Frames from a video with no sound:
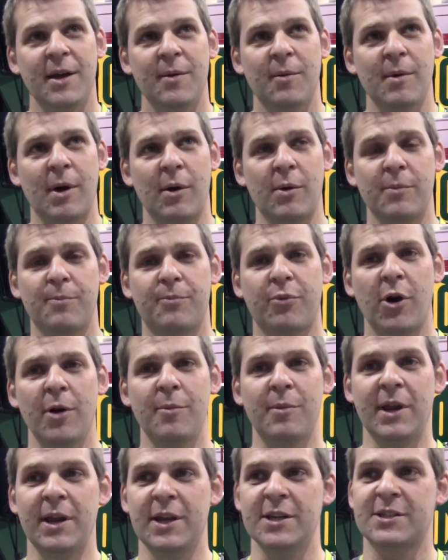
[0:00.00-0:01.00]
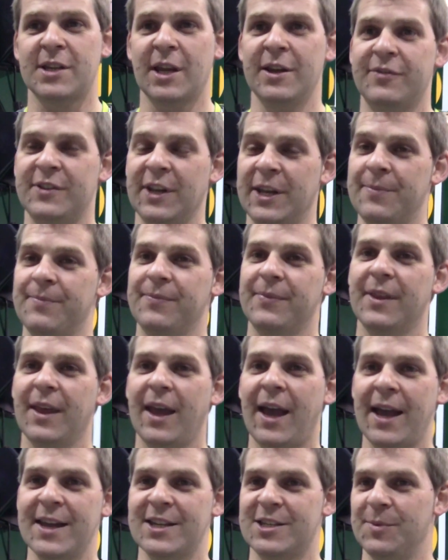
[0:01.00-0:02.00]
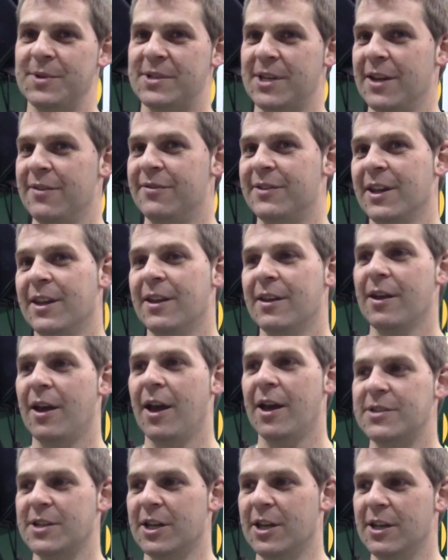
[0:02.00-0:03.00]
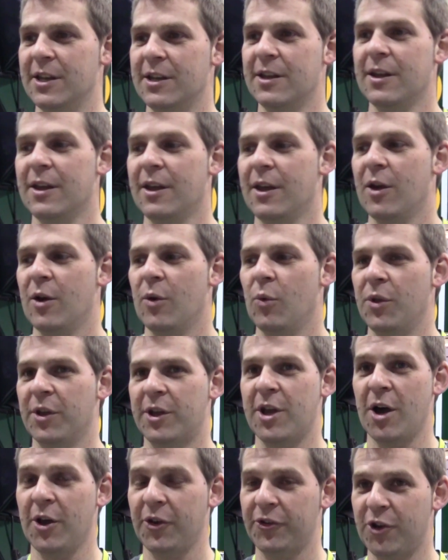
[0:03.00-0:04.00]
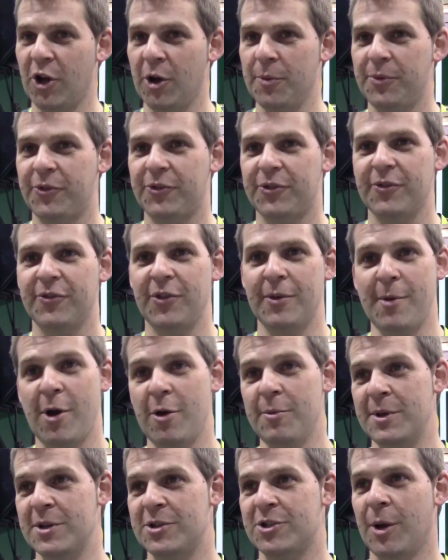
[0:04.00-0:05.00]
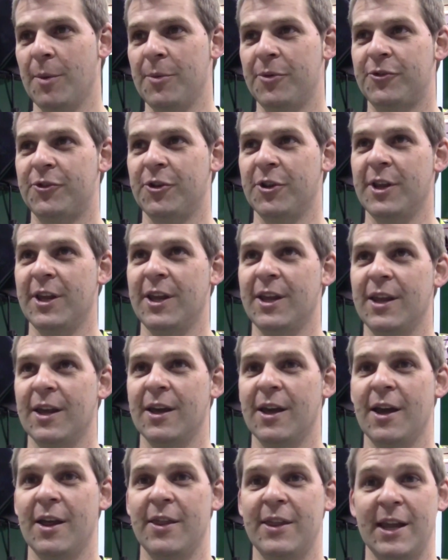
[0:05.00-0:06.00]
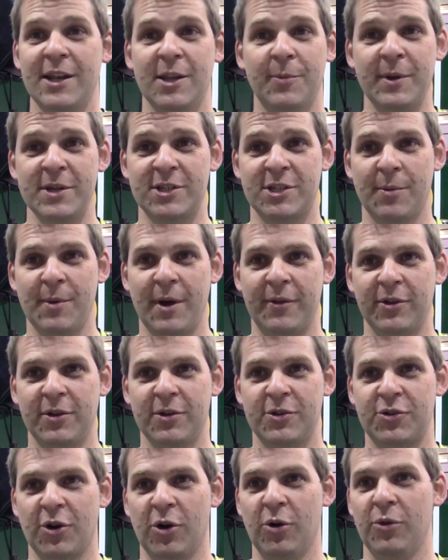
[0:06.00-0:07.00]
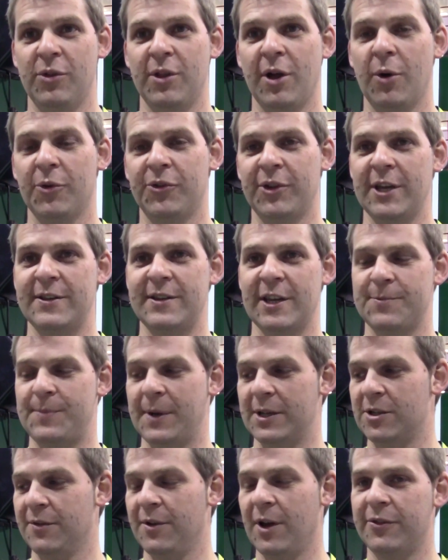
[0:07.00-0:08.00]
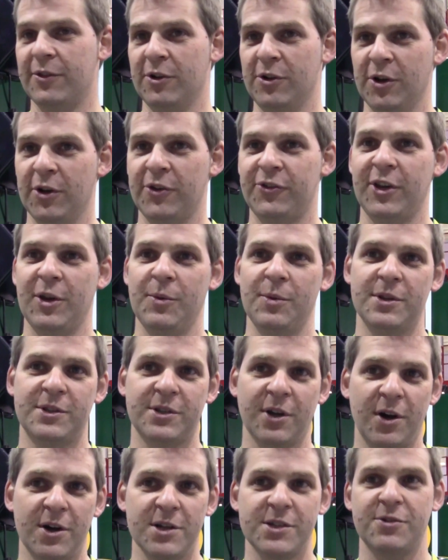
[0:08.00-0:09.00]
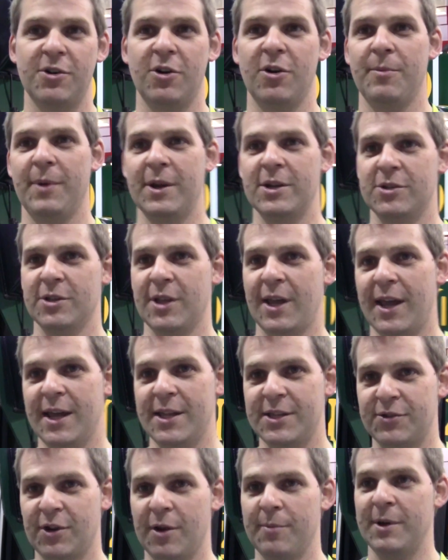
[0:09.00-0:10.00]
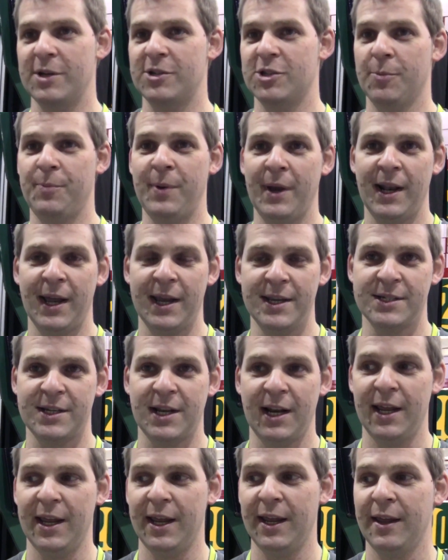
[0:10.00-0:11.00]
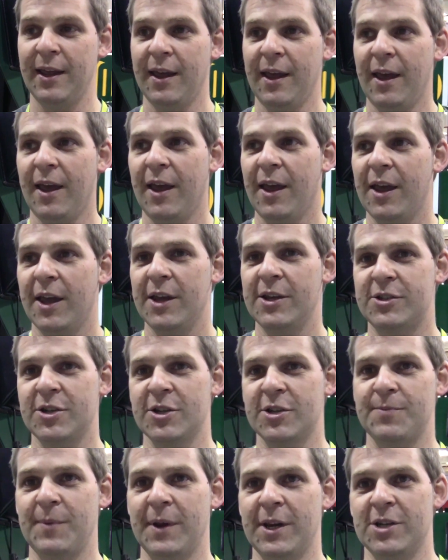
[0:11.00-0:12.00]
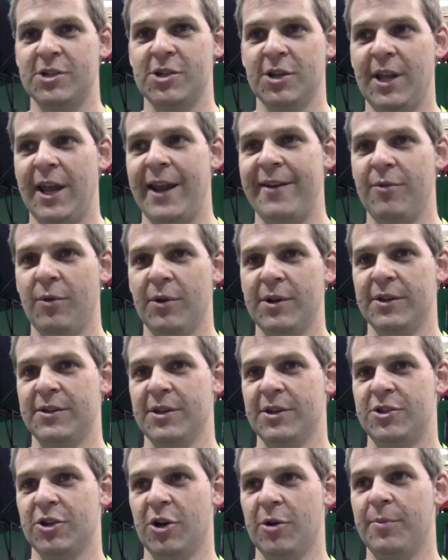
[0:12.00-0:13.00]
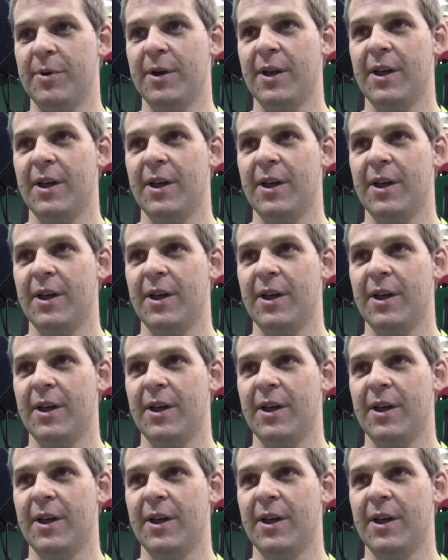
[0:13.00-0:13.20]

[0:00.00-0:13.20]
Well, primary is safety. It has to be safety, as in when the car stops, from the moment it stops to the end of the pit stop, I have to control the whole safety aspect of it. I have to look to see where the tyres are on, make sure the hands are up, make sure the pit lane's clear. It's just making sure that everyone does their job